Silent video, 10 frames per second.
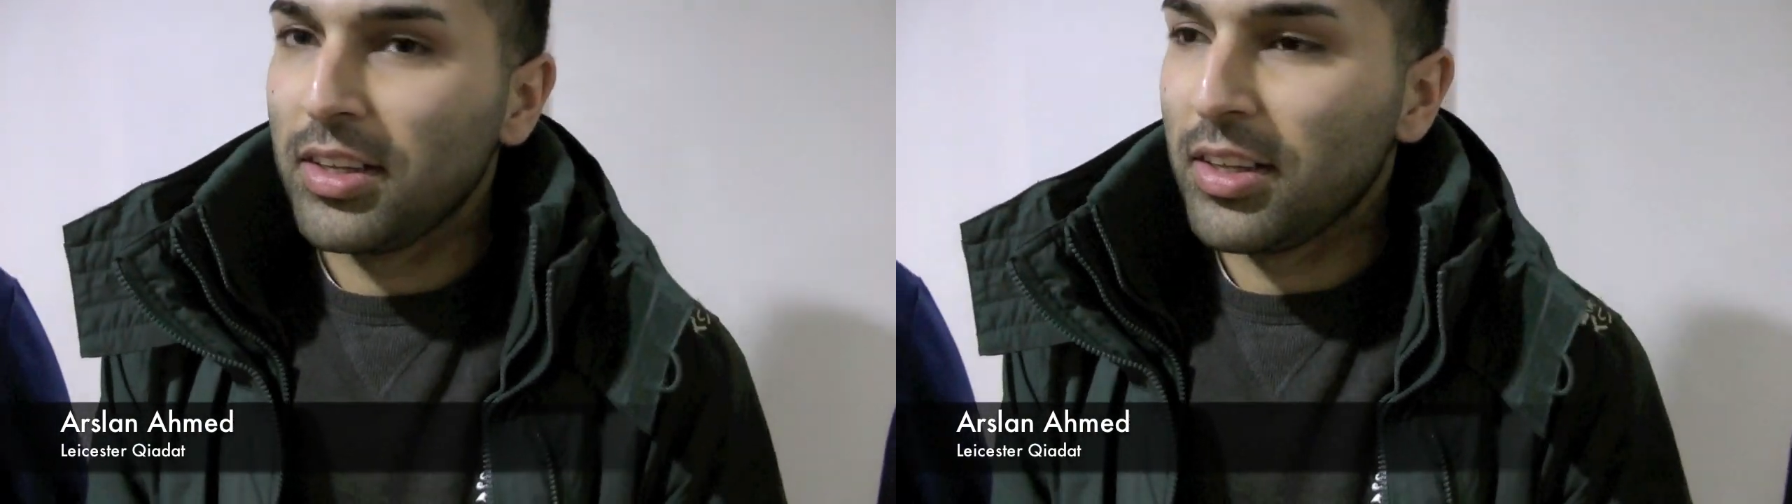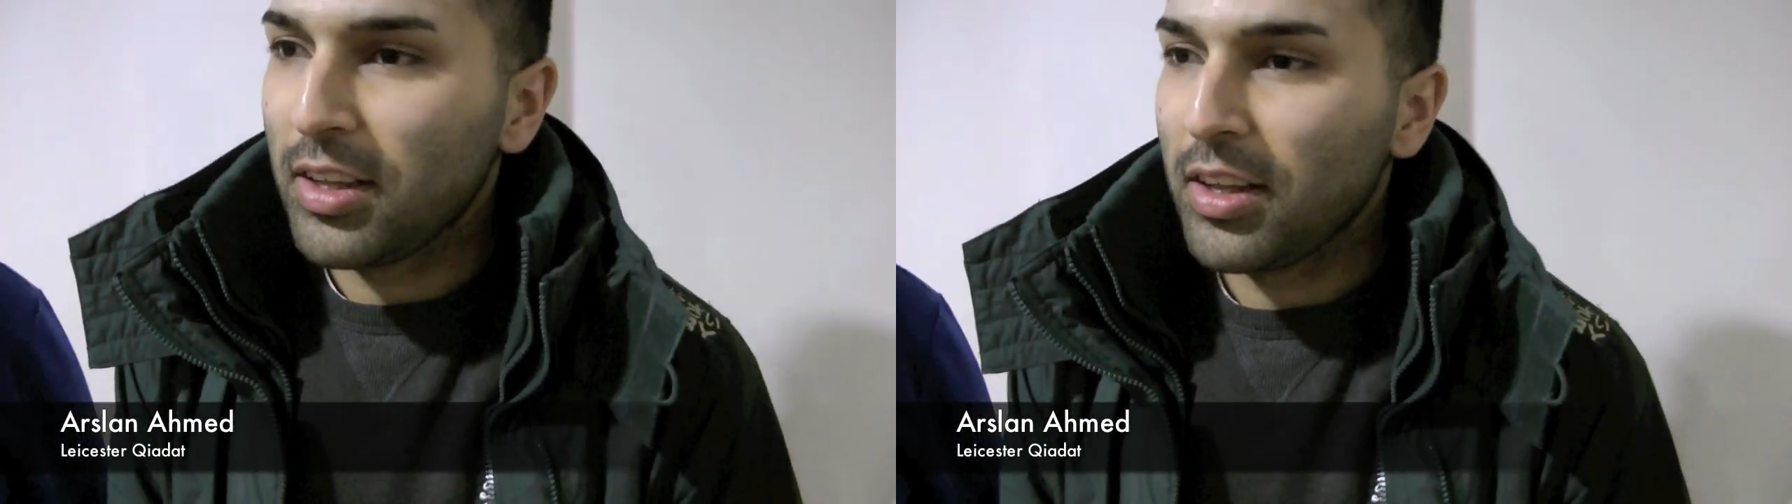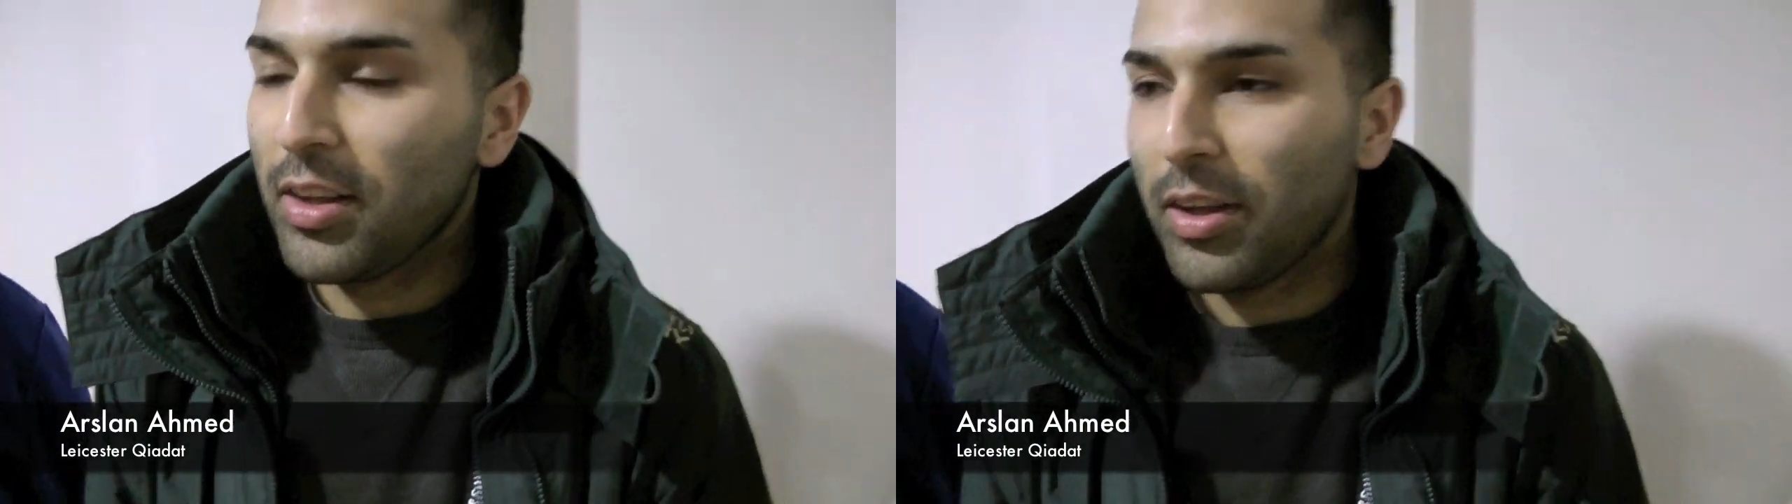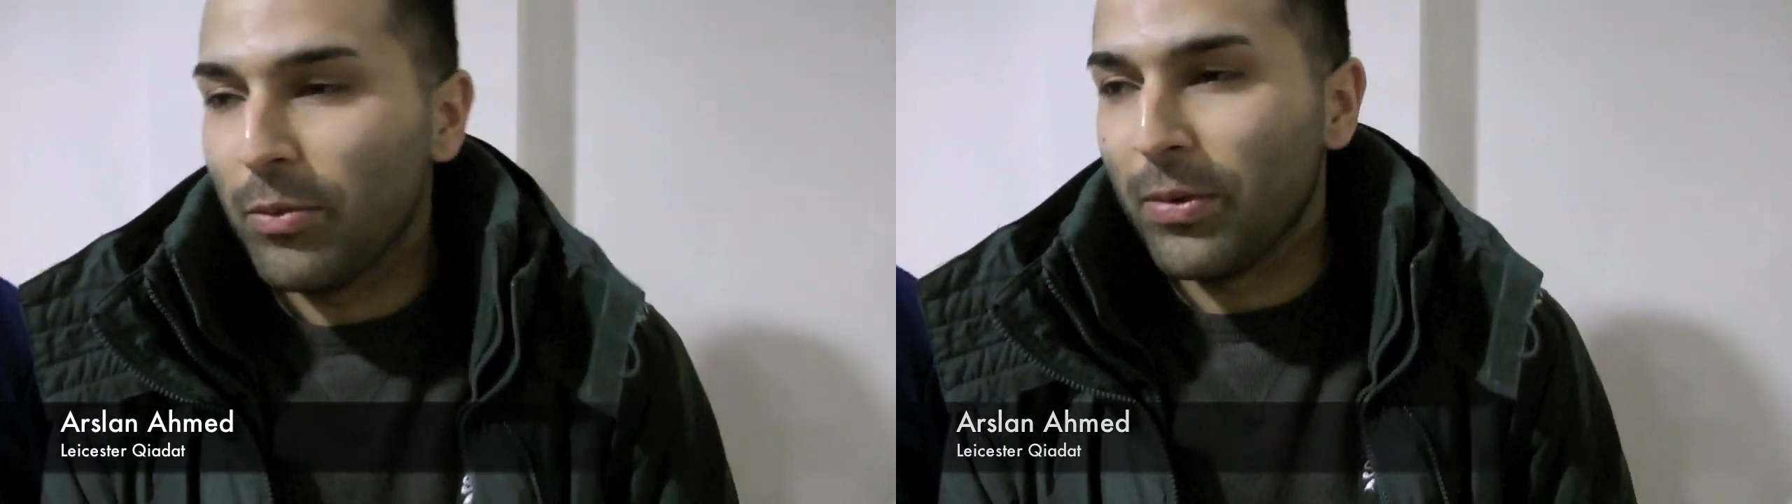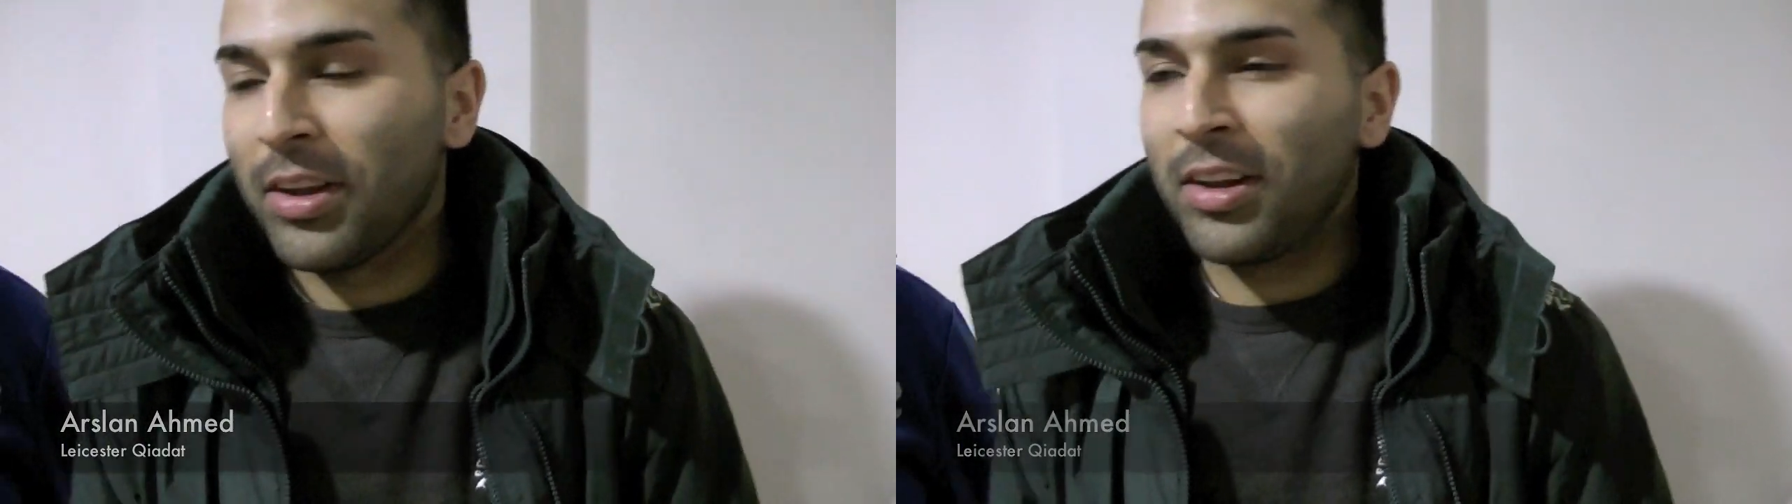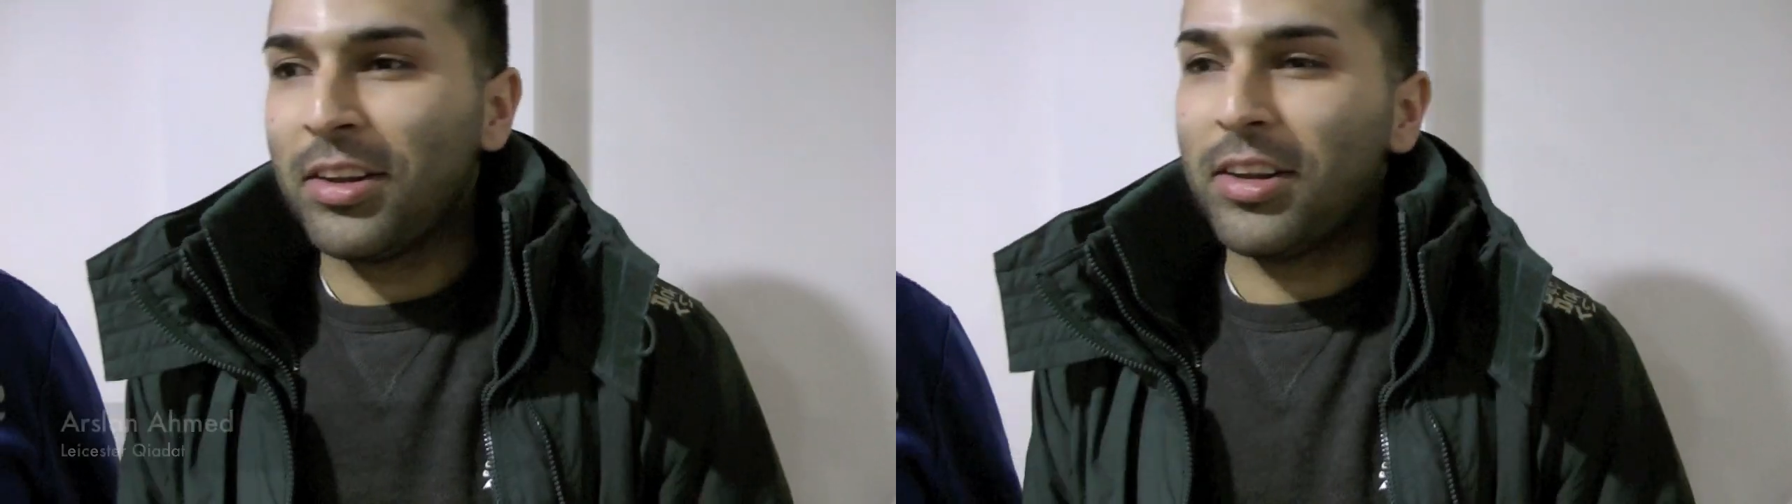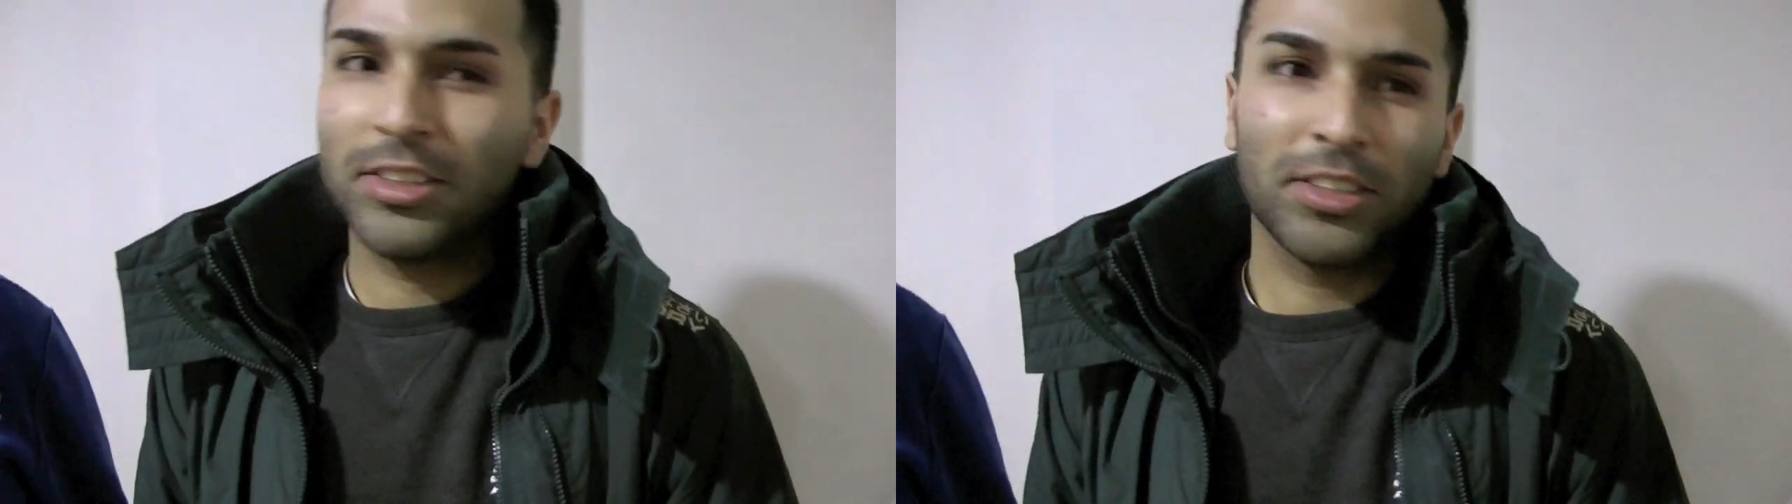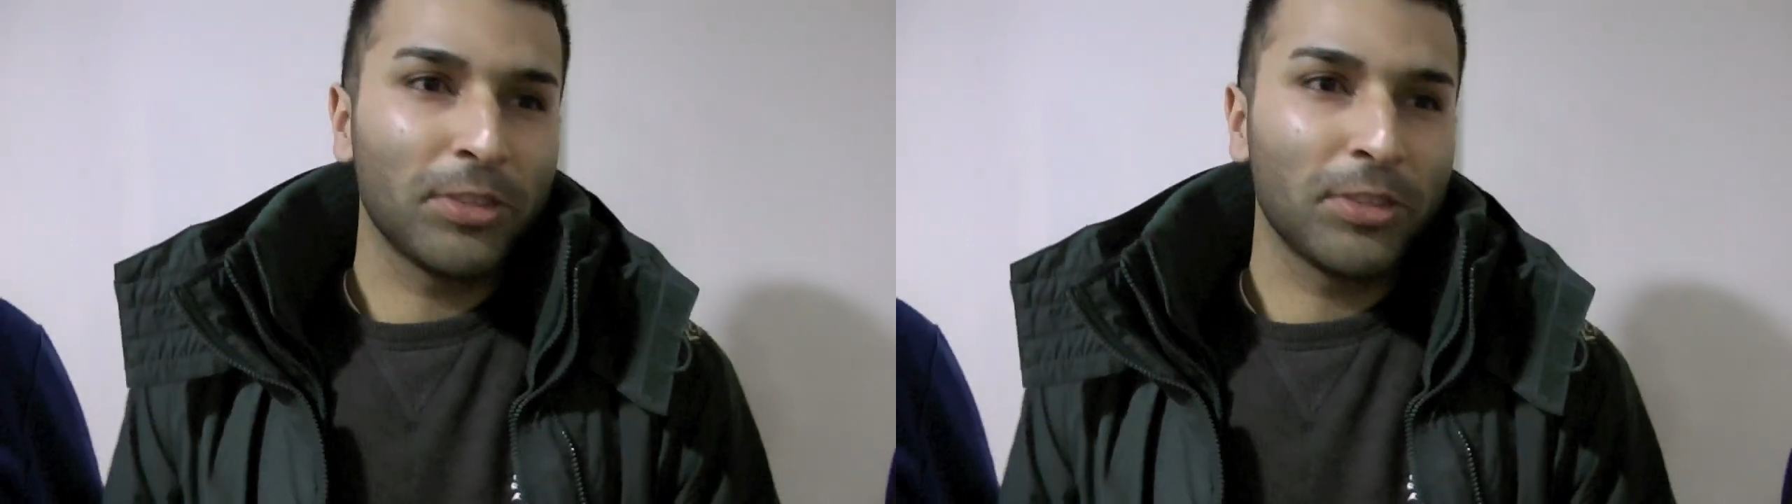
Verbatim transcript: Well, Leicester,